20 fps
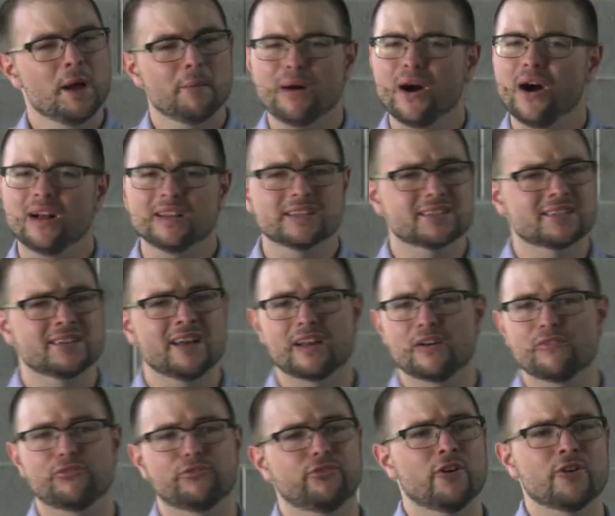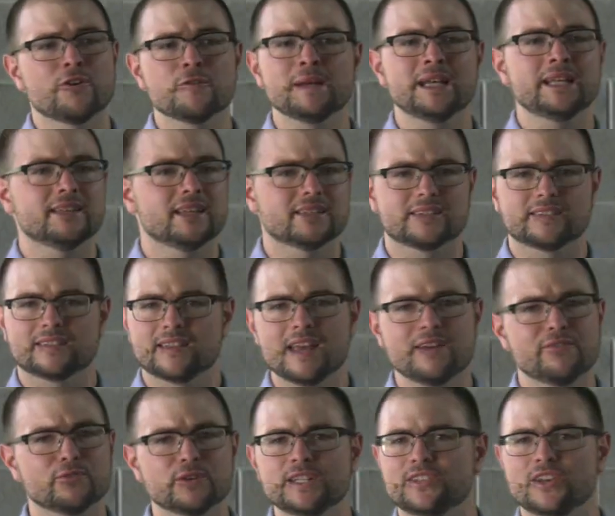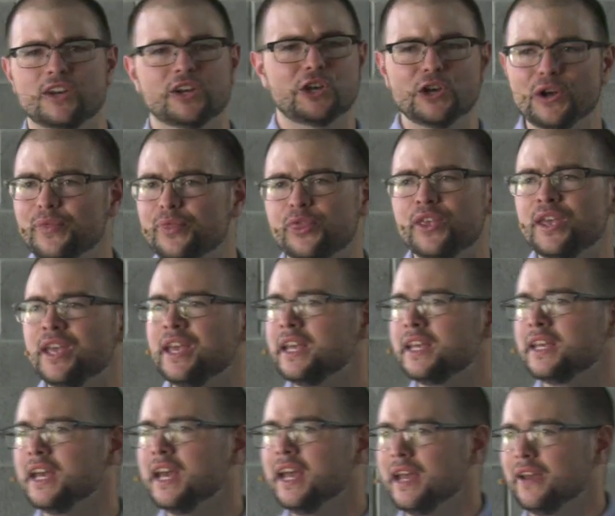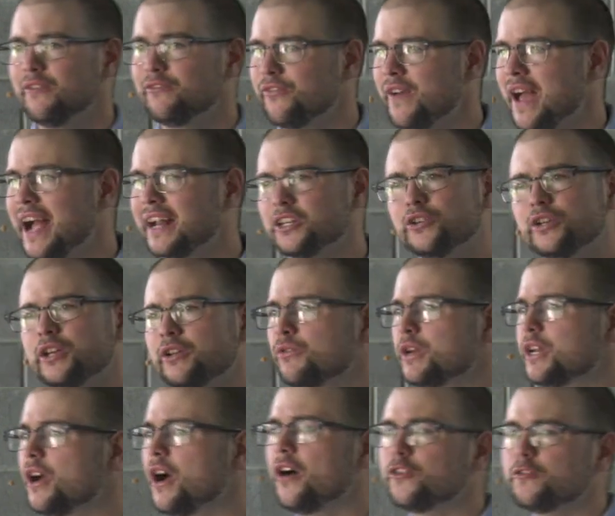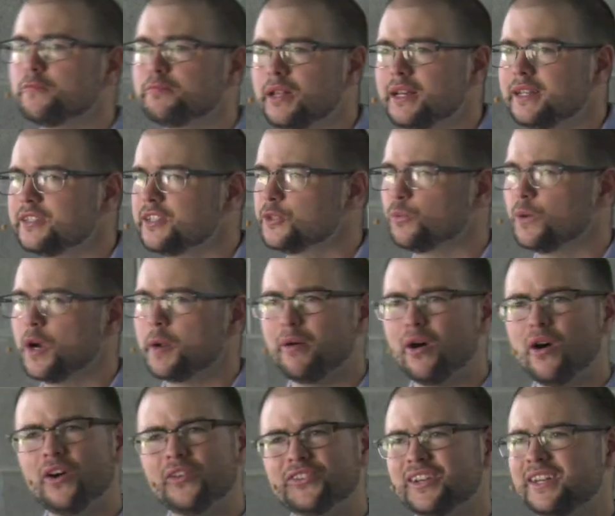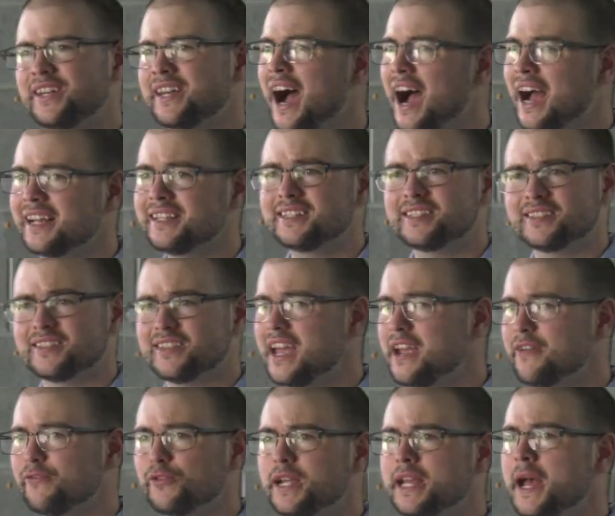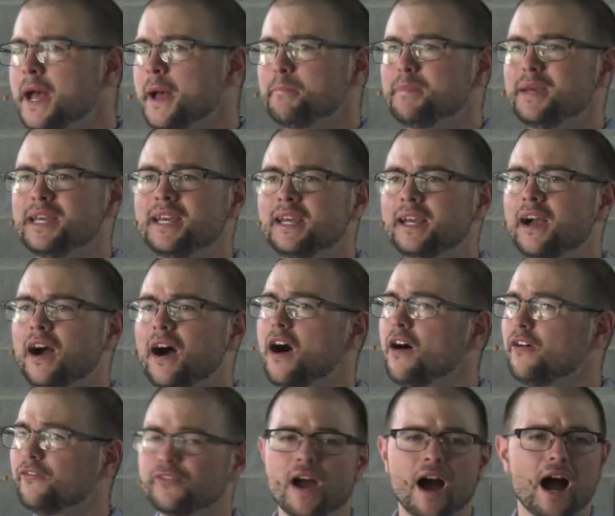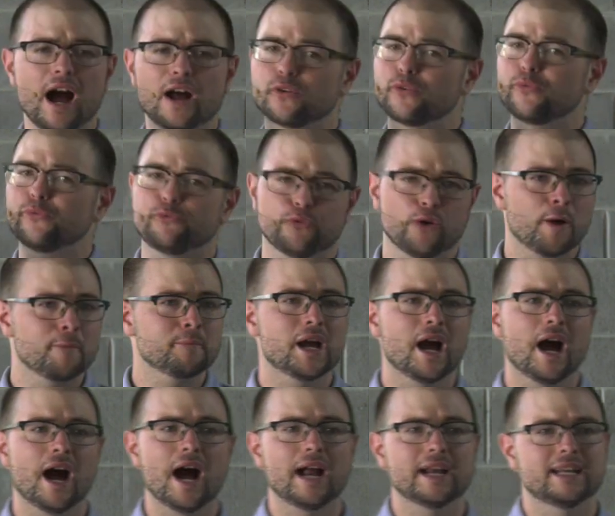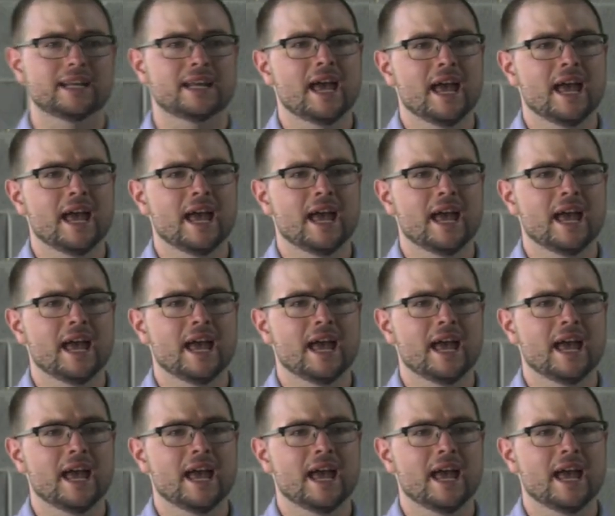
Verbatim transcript: Paul is not affirming that slavery is a good thing. In fact, you can read other places where Paul denies slavery being of God or from God.